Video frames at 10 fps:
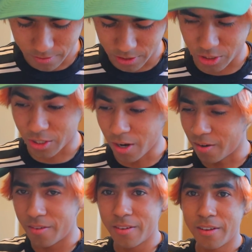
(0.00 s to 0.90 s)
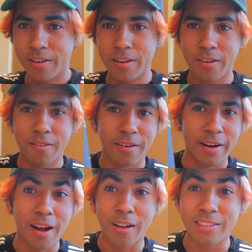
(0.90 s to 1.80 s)
Just go.
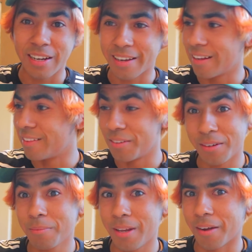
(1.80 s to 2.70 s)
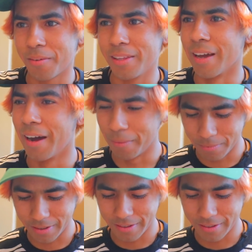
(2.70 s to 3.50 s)
Right now, I'll check it out, dude. I'm like really hyped.